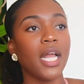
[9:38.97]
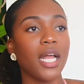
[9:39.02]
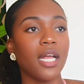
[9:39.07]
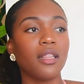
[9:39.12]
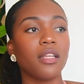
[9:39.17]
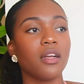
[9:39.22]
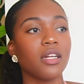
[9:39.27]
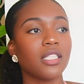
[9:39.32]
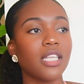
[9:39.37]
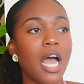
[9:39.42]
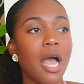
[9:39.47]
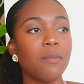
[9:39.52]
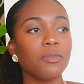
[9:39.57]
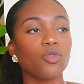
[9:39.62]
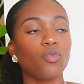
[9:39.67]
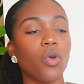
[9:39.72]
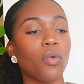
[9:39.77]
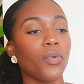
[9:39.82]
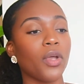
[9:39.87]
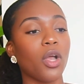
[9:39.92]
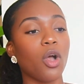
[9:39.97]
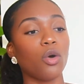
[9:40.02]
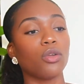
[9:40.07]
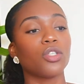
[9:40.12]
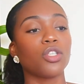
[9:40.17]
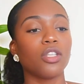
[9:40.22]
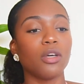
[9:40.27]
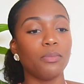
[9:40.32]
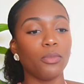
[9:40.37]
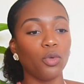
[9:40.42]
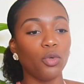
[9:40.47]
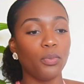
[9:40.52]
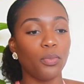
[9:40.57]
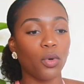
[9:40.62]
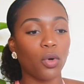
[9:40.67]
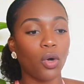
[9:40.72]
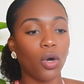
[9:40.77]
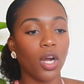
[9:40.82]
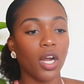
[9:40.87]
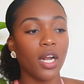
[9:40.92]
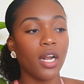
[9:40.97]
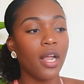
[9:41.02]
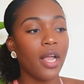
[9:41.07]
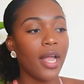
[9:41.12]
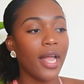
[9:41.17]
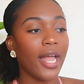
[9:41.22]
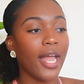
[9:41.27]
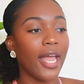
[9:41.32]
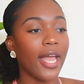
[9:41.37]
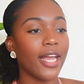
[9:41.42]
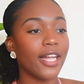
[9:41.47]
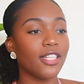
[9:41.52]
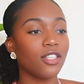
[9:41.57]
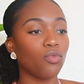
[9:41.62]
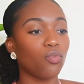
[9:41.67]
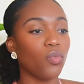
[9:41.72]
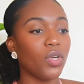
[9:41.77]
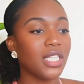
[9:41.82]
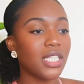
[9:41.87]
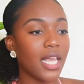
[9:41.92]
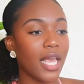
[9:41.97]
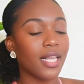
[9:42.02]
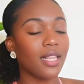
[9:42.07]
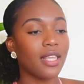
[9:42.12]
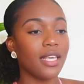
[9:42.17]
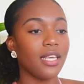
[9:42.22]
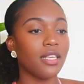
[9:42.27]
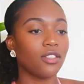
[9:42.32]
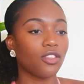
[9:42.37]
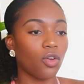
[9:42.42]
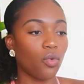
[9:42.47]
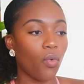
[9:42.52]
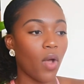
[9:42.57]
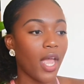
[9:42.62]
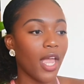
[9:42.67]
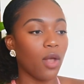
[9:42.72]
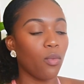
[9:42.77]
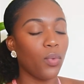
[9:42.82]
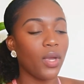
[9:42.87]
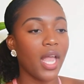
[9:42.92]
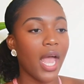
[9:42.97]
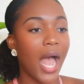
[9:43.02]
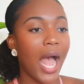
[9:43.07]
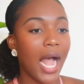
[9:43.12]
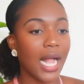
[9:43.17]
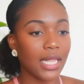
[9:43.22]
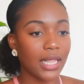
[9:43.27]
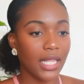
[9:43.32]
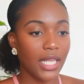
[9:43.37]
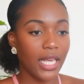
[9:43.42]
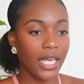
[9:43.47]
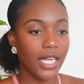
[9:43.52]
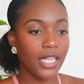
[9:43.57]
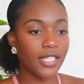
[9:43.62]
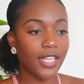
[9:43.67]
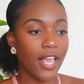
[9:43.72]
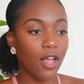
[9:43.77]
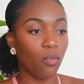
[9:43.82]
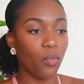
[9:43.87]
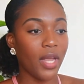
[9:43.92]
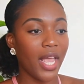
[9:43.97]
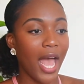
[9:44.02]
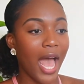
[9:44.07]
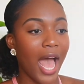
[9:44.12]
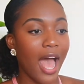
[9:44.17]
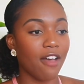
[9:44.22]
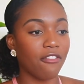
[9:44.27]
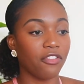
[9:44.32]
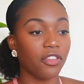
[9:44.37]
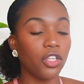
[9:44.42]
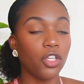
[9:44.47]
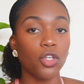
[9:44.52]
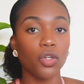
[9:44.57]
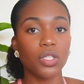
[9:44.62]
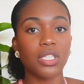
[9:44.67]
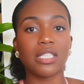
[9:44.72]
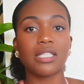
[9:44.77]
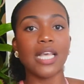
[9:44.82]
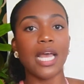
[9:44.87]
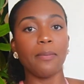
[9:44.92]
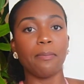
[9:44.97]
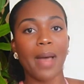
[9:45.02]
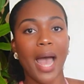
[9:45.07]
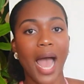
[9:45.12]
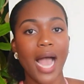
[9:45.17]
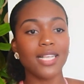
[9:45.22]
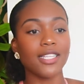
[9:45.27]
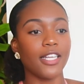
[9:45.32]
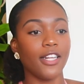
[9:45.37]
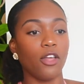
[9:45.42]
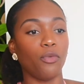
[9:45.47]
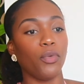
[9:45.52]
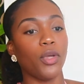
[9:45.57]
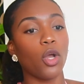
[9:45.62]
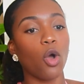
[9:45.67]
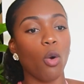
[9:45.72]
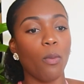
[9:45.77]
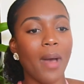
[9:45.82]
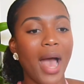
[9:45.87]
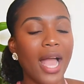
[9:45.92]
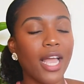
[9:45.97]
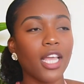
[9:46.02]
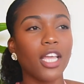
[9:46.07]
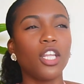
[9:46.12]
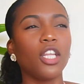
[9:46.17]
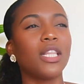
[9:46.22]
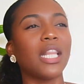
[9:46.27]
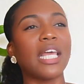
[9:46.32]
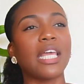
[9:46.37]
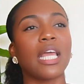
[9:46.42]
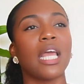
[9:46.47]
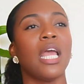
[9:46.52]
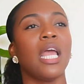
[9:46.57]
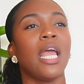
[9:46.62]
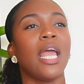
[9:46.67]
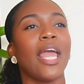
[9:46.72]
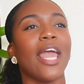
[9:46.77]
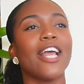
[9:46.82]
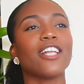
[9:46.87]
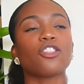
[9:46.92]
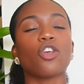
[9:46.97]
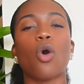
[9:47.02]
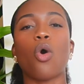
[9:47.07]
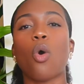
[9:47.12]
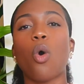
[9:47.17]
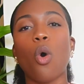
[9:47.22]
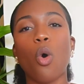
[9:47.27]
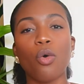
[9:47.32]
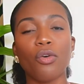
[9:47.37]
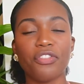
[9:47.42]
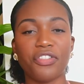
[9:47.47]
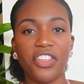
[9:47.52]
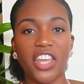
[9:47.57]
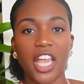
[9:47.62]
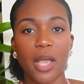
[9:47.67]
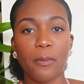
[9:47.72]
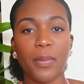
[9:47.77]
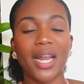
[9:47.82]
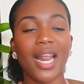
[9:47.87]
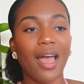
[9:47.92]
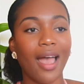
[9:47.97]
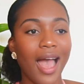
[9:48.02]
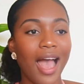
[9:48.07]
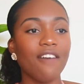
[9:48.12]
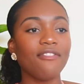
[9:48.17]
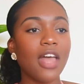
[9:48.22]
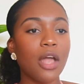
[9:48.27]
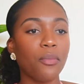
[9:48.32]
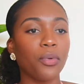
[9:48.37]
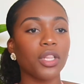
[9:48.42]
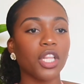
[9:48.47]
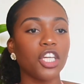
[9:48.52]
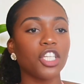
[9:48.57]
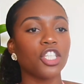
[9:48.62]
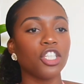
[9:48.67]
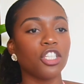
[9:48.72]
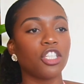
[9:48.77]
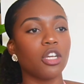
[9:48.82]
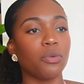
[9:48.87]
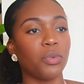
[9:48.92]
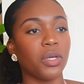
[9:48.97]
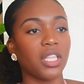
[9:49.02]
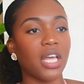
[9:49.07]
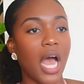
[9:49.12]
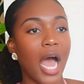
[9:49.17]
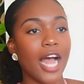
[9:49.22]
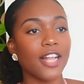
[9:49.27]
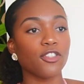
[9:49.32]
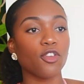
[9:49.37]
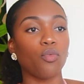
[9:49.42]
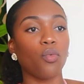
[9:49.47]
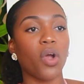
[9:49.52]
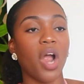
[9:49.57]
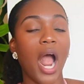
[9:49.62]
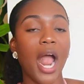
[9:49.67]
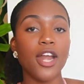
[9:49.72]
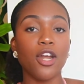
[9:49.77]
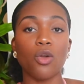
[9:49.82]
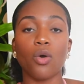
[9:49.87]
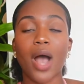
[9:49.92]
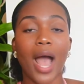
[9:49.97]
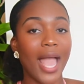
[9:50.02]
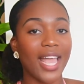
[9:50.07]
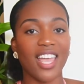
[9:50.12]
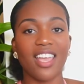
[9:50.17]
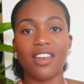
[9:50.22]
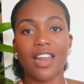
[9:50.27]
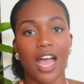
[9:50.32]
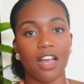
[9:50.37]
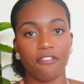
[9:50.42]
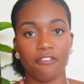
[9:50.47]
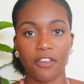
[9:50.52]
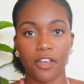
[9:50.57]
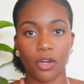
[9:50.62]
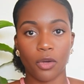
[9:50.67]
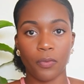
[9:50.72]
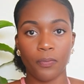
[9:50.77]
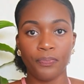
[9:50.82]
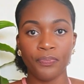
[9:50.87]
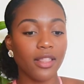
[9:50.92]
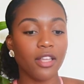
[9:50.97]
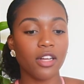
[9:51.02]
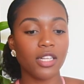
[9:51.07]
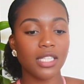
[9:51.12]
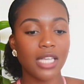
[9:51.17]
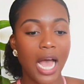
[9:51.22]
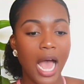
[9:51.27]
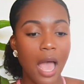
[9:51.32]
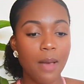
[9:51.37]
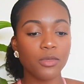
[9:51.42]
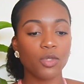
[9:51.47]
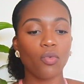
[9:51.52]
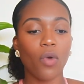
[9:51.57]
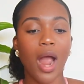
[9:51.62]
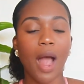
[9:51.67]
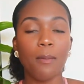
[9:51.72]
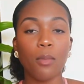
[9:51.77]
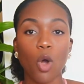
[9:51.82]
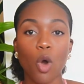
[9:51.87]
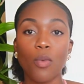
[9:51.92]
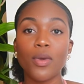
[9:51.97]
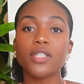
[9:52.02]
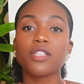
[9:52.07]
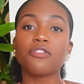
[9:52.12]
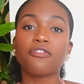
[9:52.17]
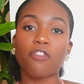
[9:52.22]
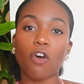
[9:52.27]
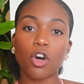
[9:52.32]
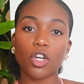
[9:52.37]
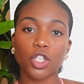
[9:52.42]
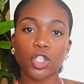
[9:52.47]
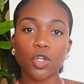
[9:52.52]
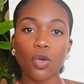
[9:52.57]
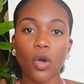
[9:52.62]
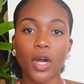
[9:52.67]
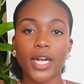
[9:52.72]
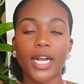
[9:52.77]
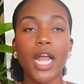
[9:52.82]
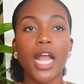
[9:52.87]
And there are times where we go to the mood board and we take things away and we add things and we have, setbacks and then we go back. Like, it's a whole thing, but I have that relationship with God to where I know I cannot fail. There are times where I'm going to fall short.